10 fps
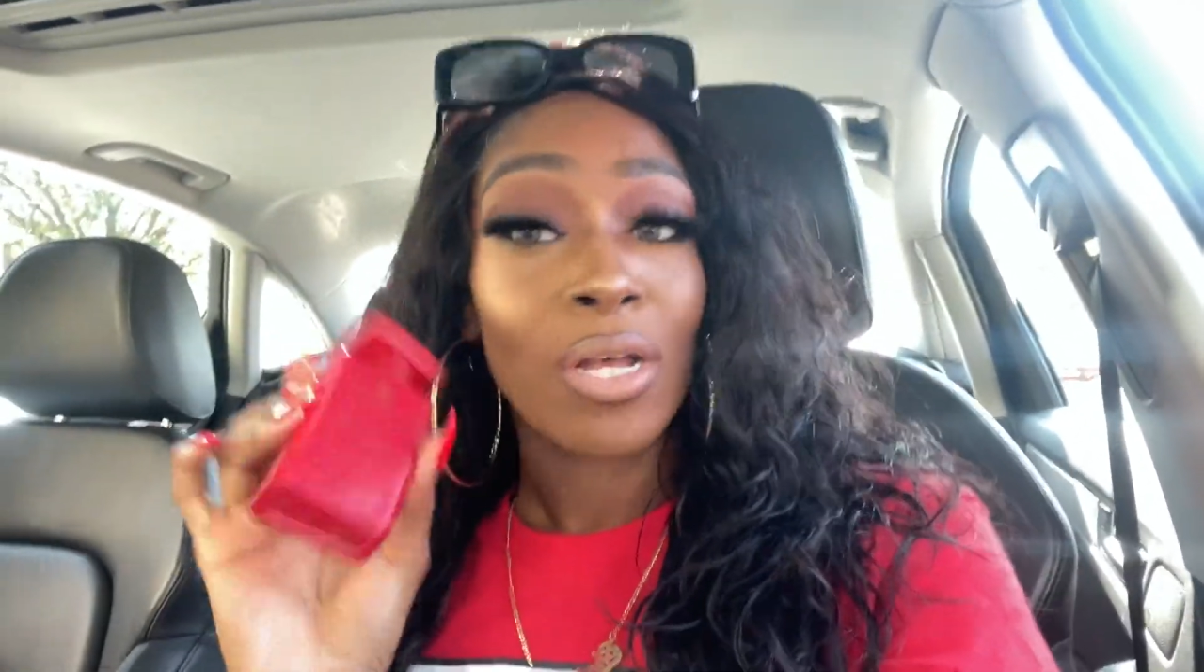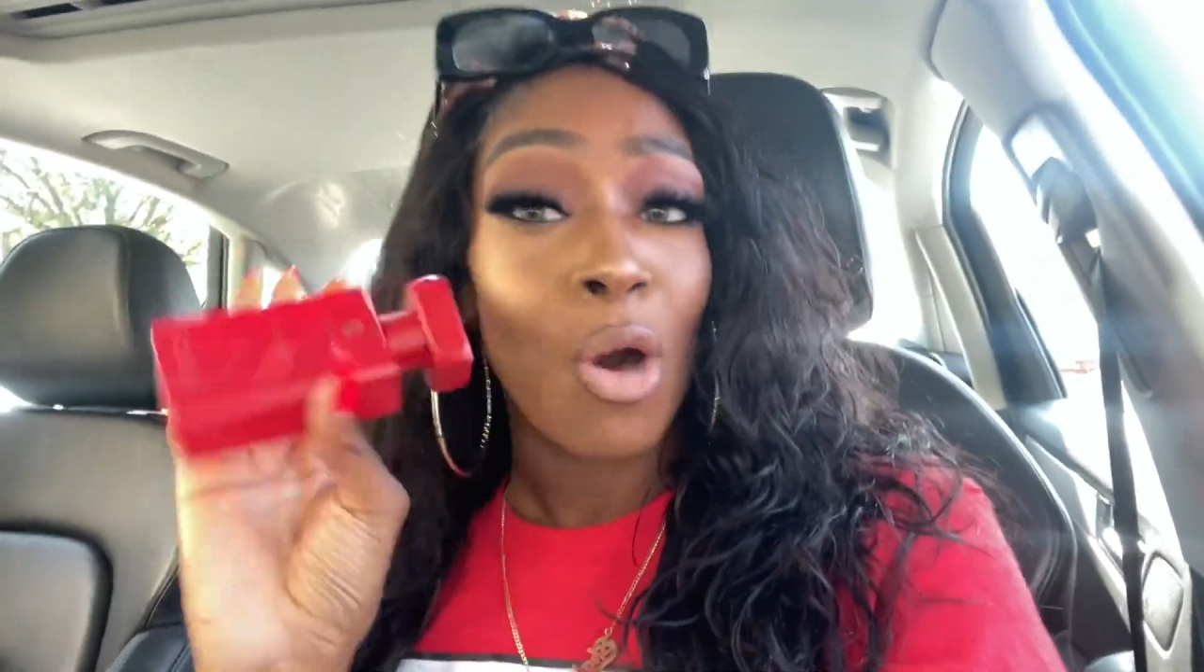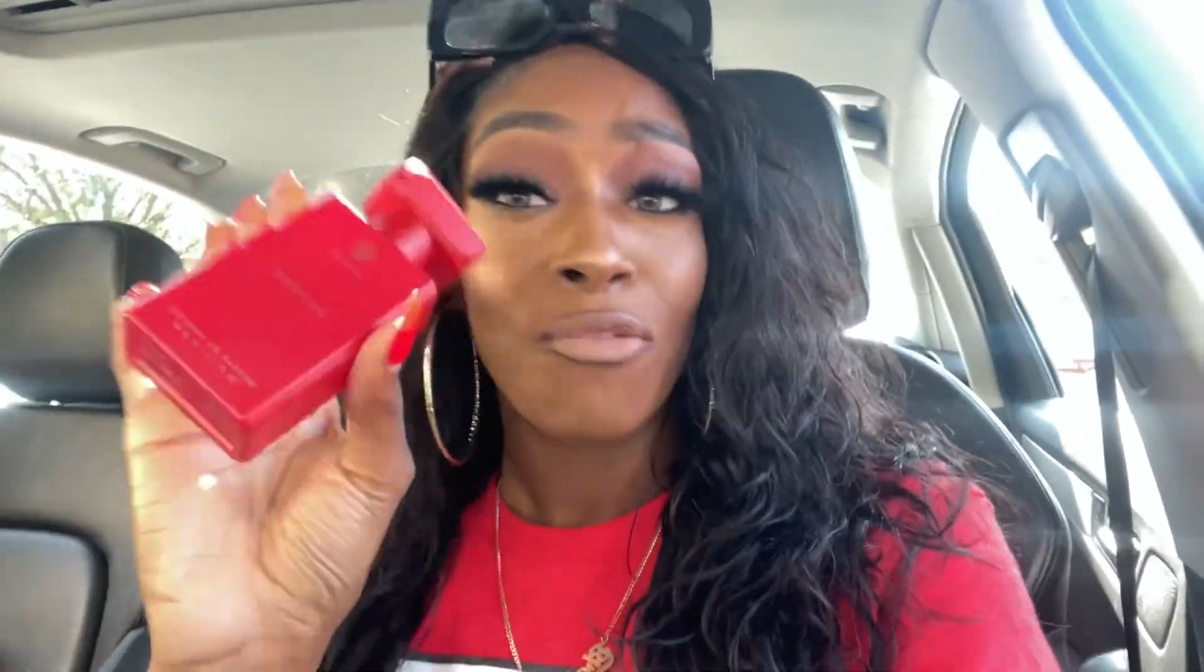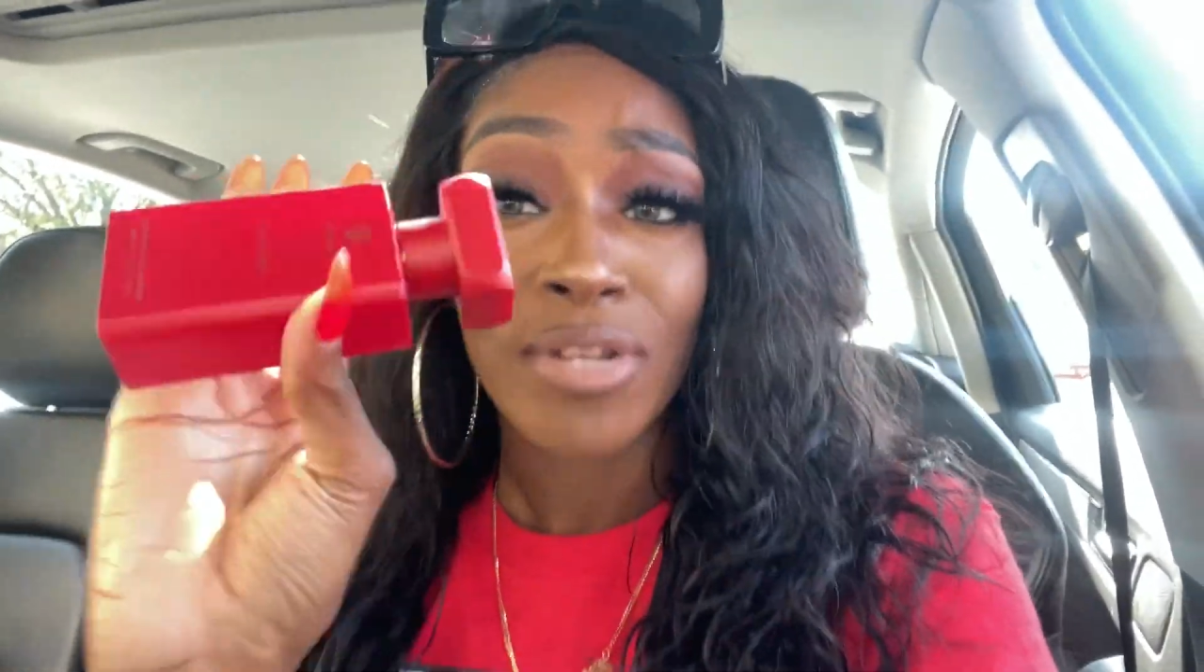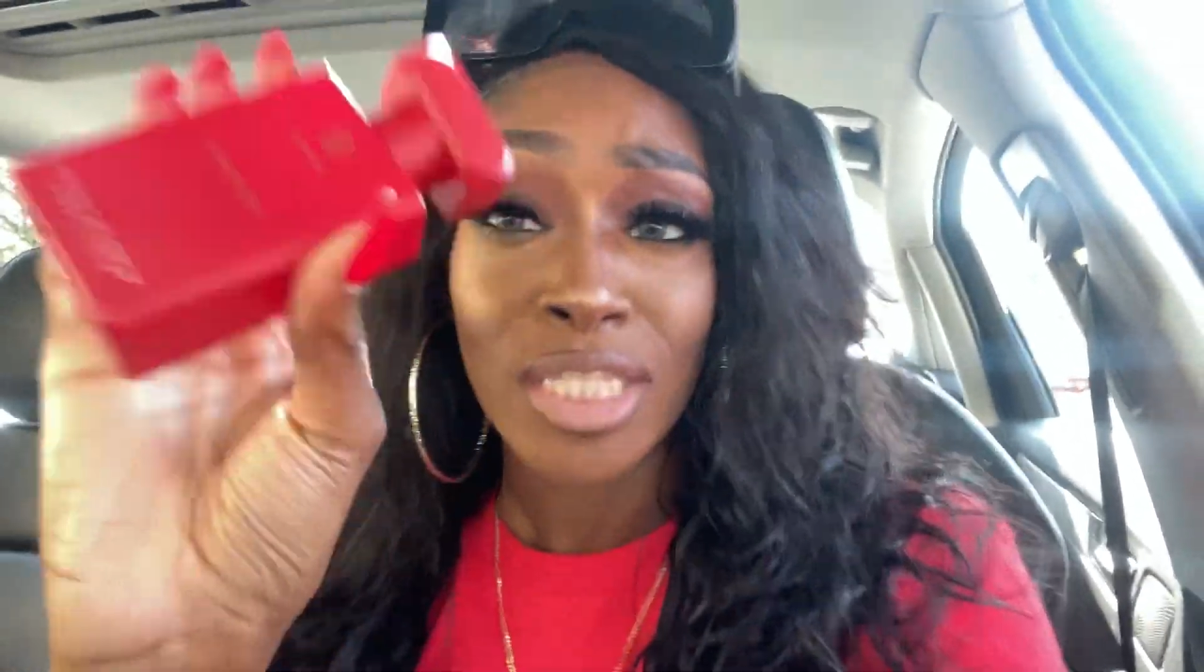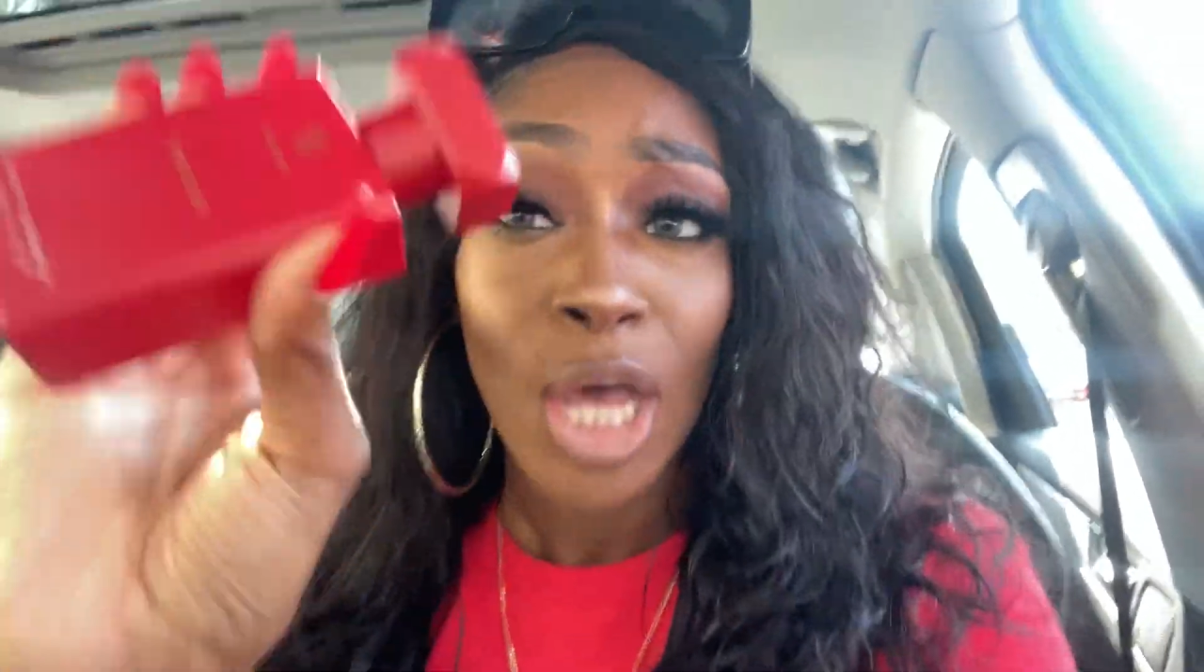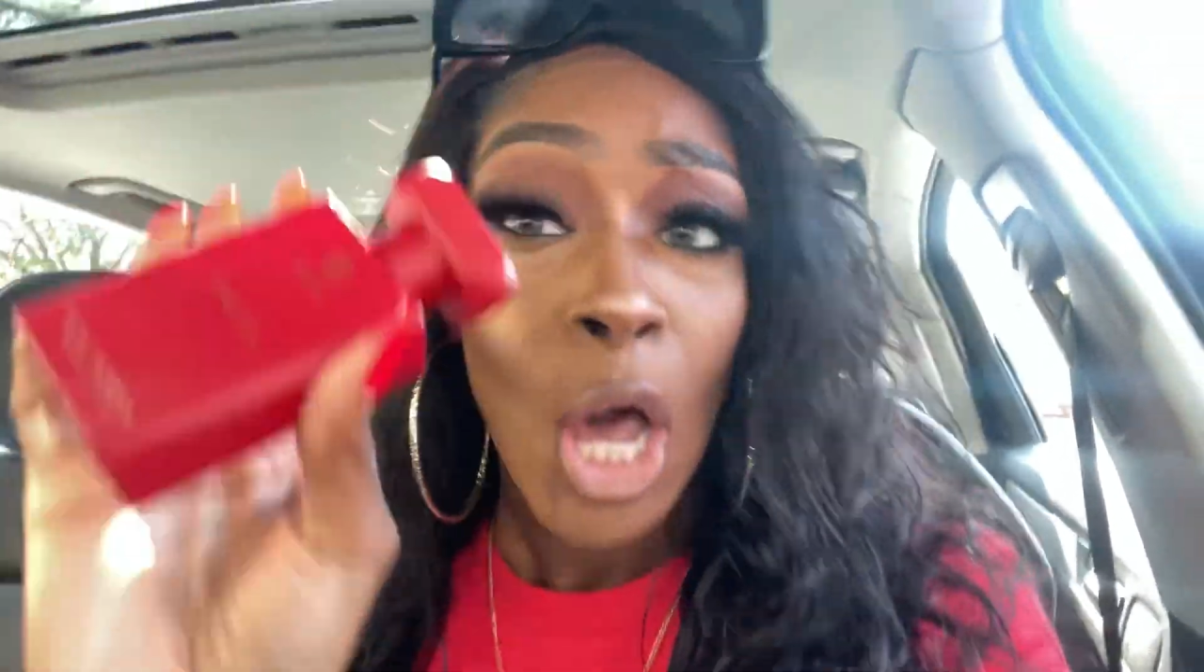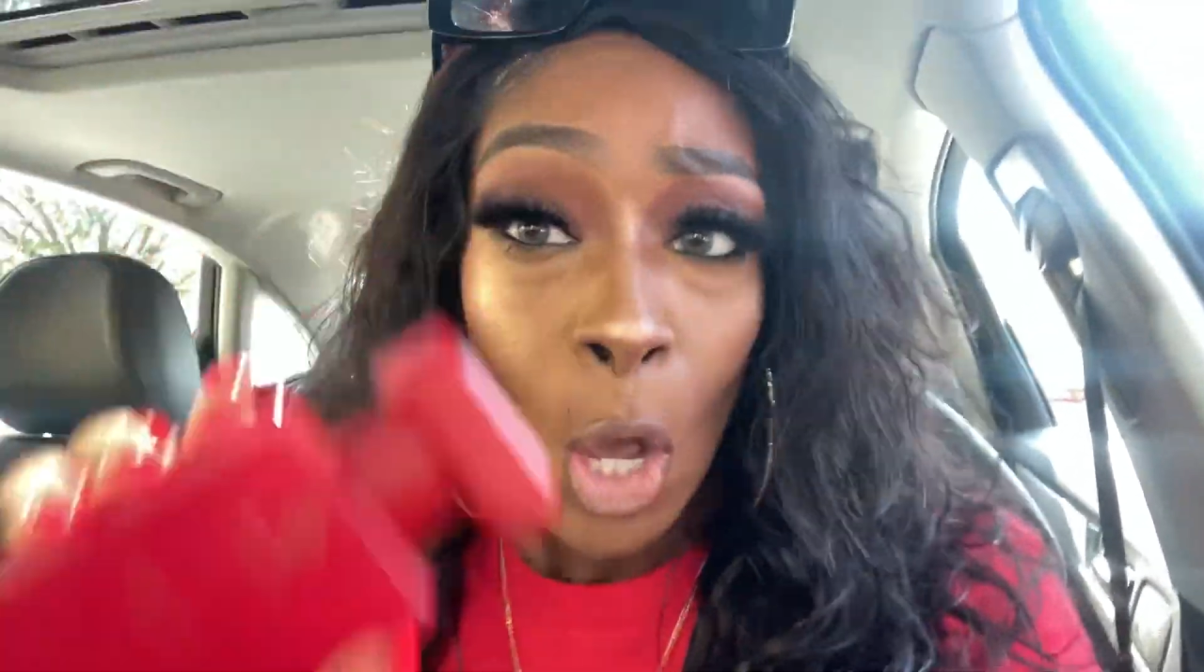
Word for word: over to